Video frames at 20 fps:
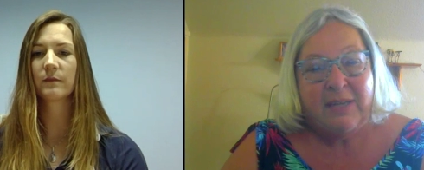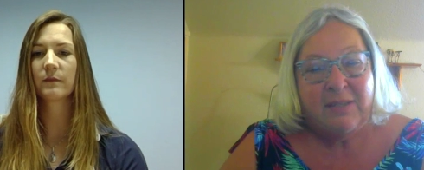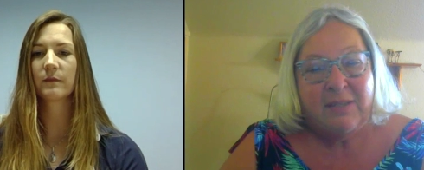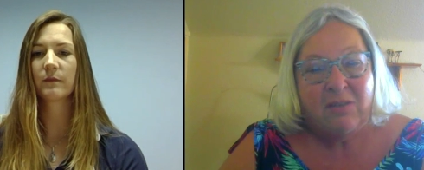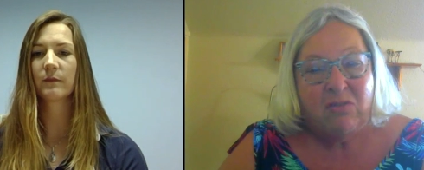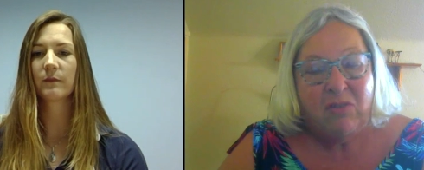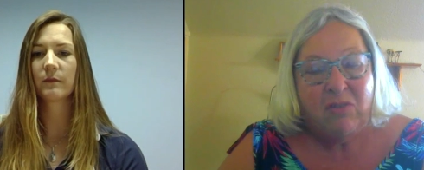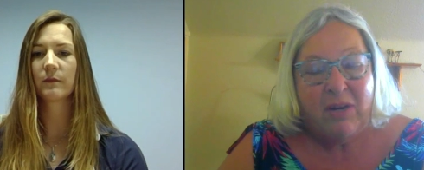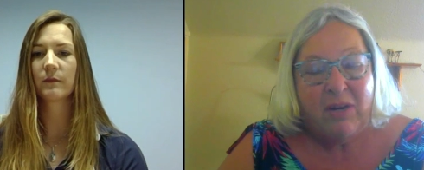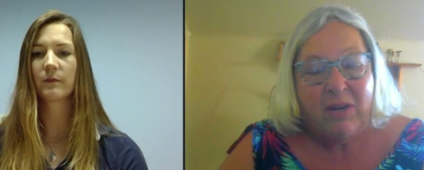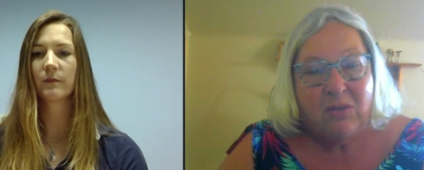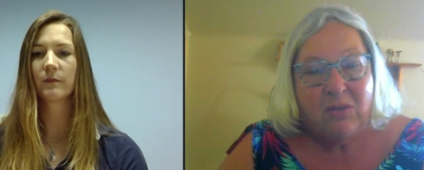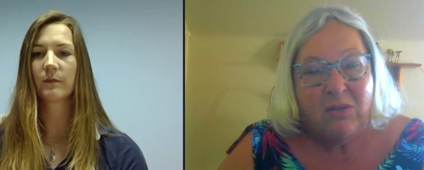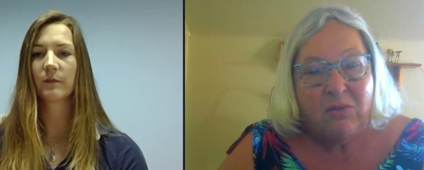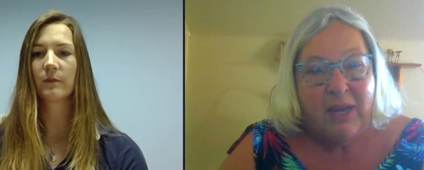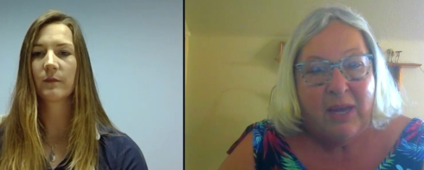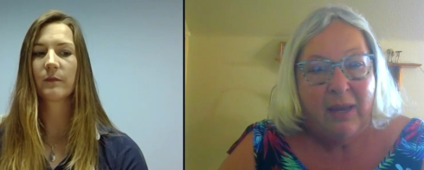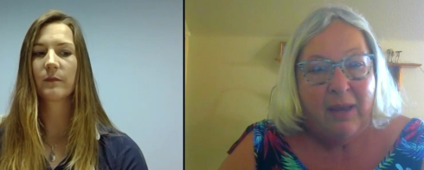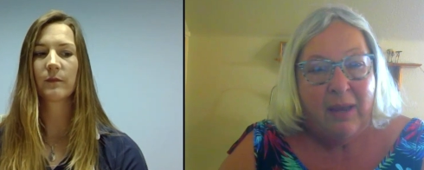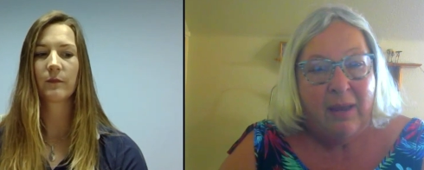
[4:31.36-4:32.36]
Speaker 1: test and trace
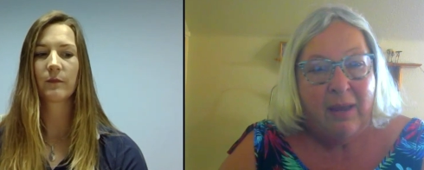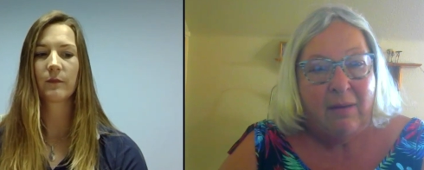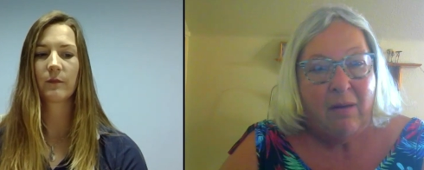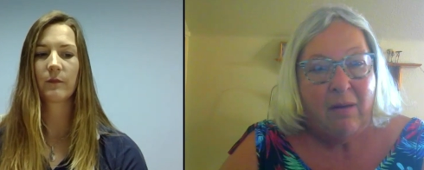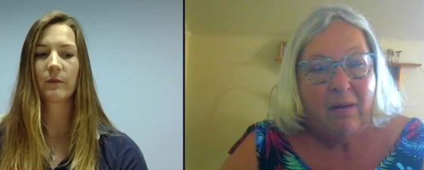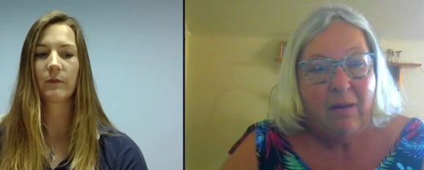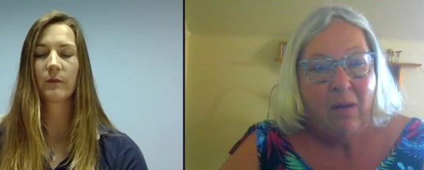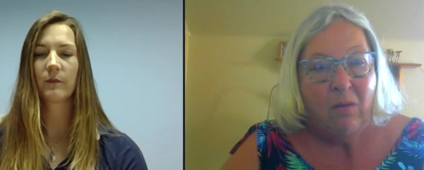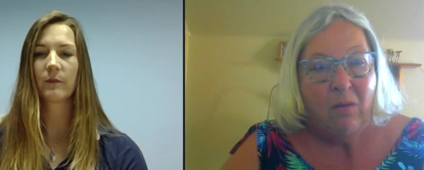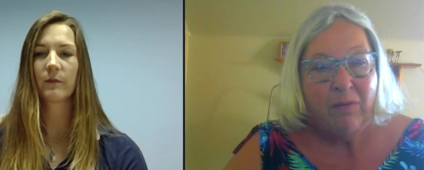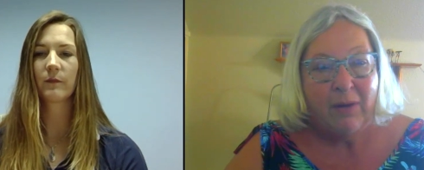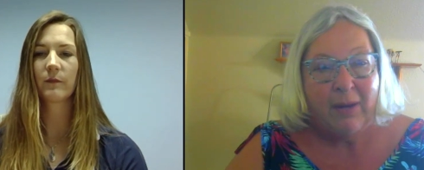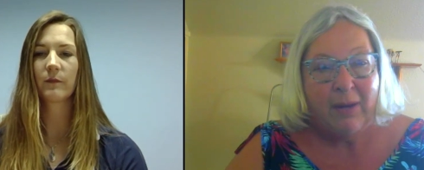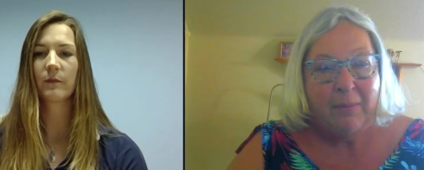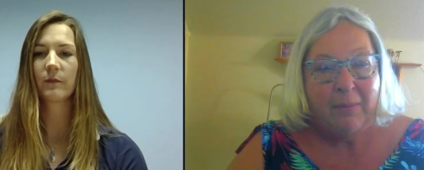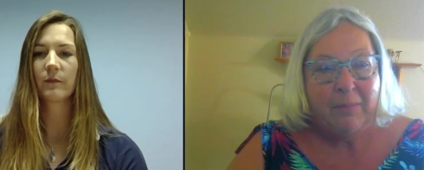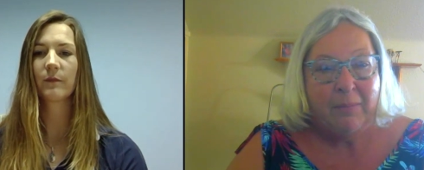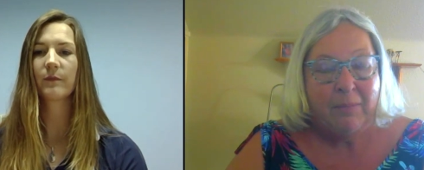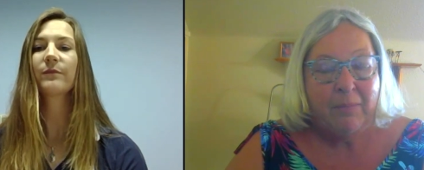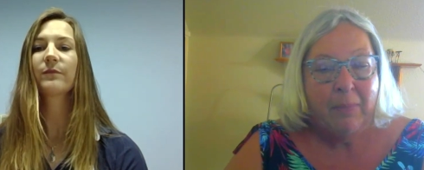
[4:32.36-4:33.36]
could kick in heavily
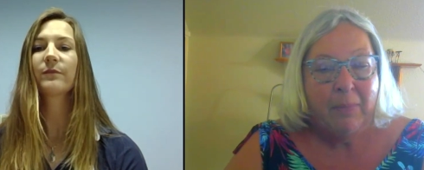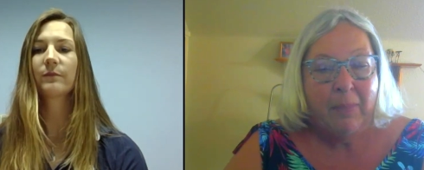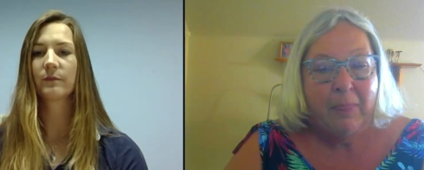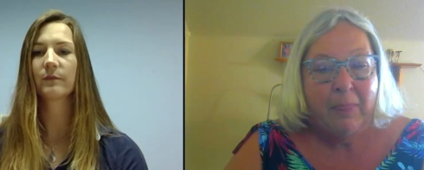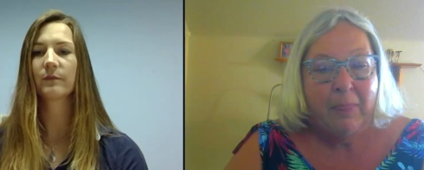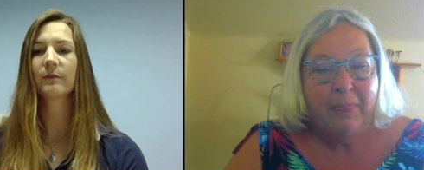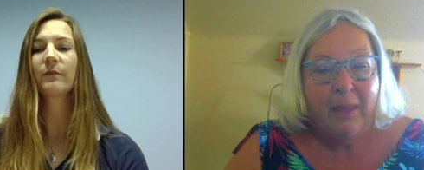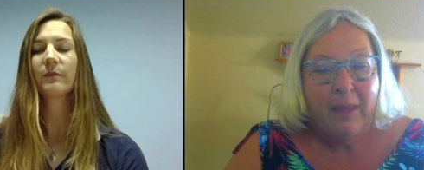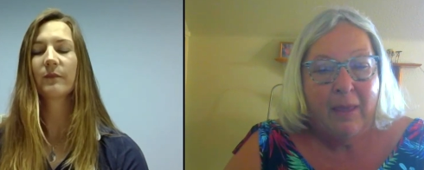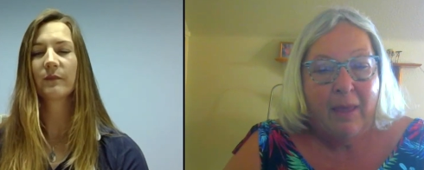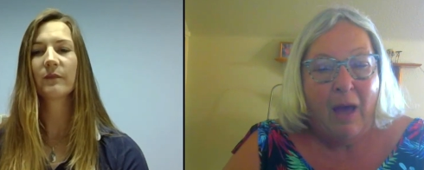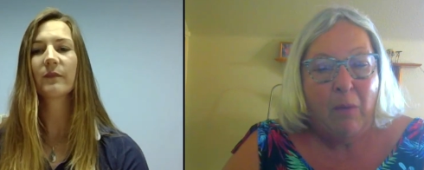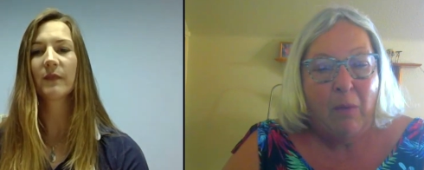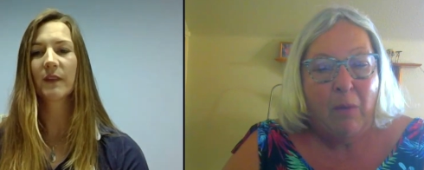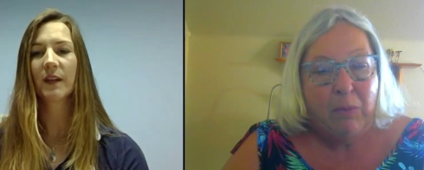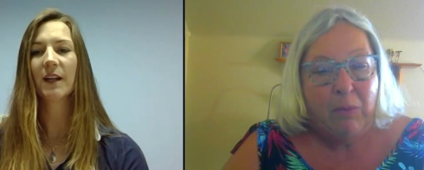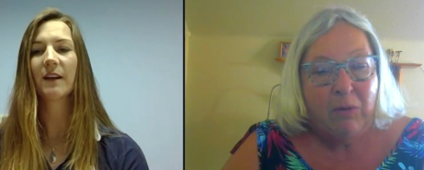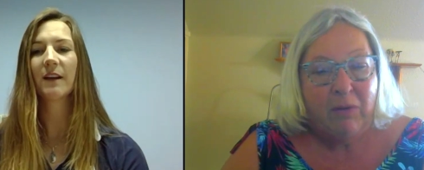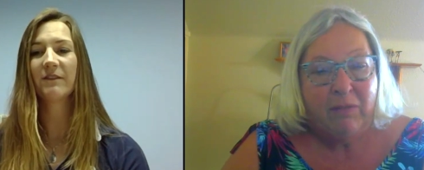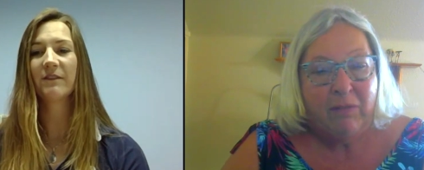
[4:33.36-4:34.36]

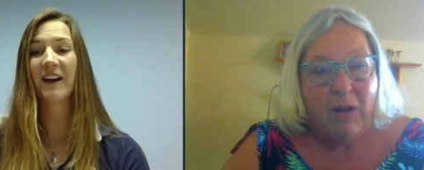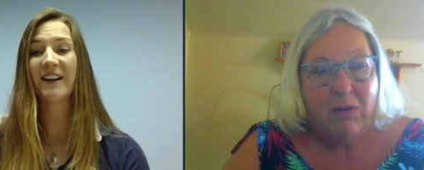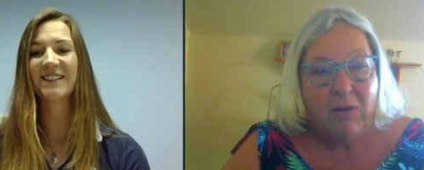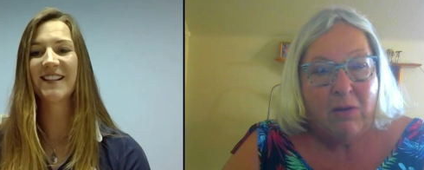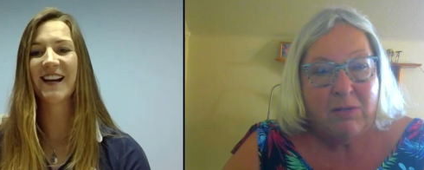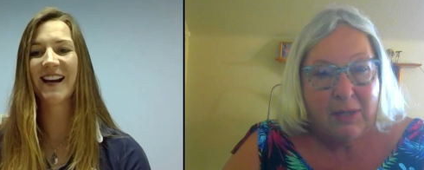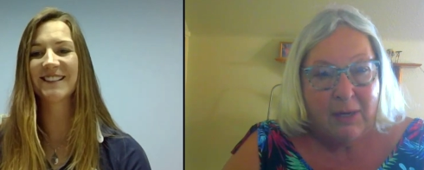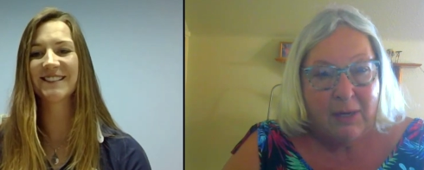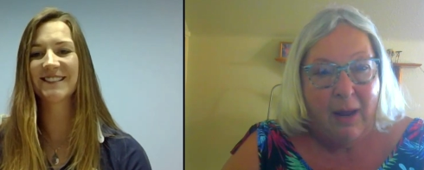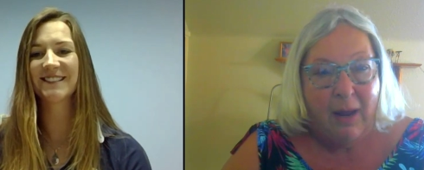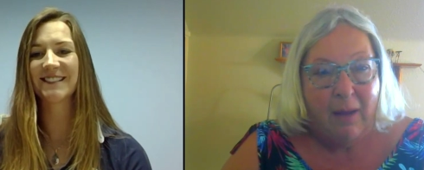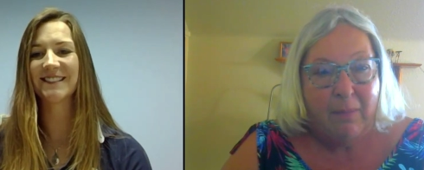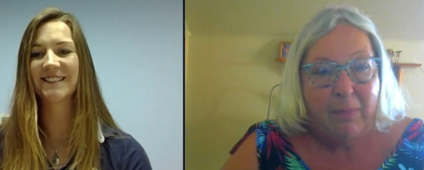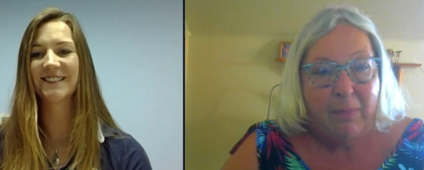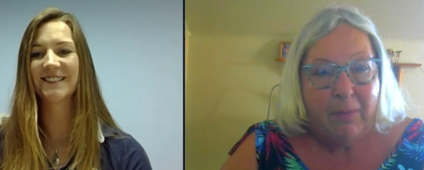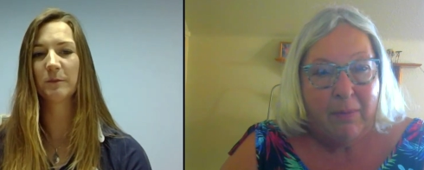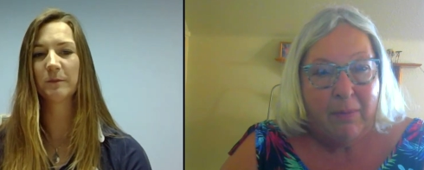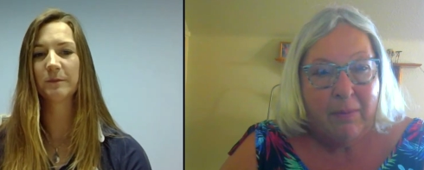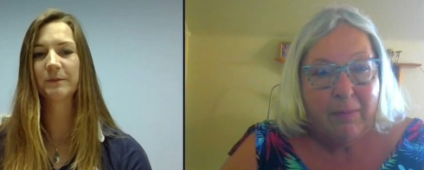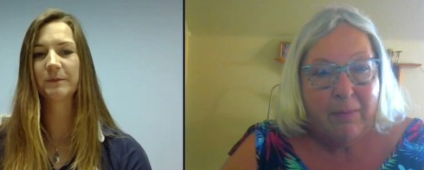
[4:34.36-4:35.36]
and we went not go to the club.
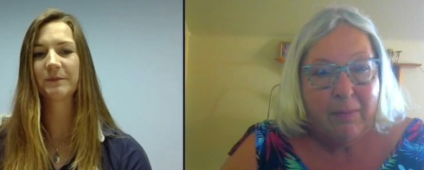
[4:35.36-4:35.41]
